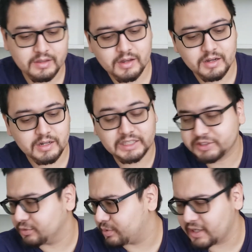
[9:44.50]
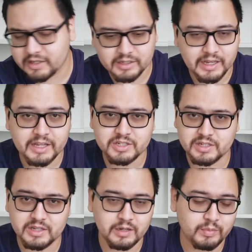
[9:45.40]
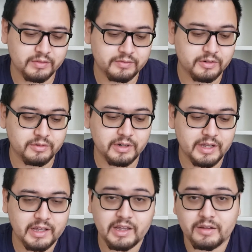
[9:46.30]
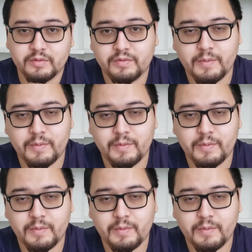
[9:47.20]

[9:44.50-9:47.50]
Uh, I still play it actually on my phone. I have